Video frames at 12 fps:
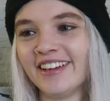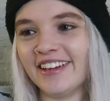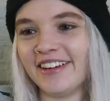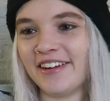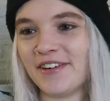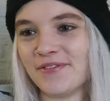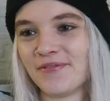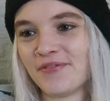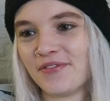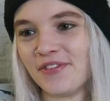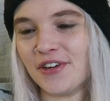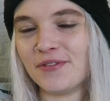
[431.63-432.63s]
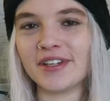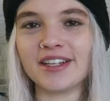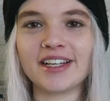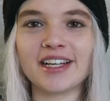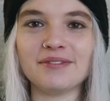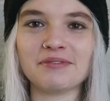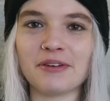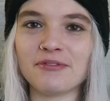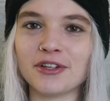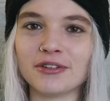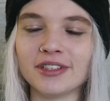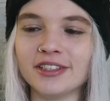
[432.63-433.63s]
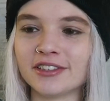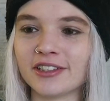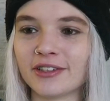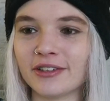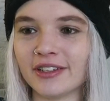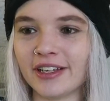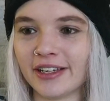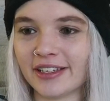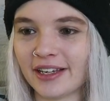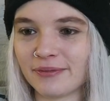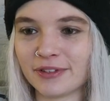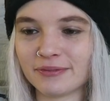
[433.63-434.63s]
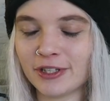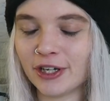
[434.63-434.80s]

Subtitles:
No, but like I'm totally stuck on like I'm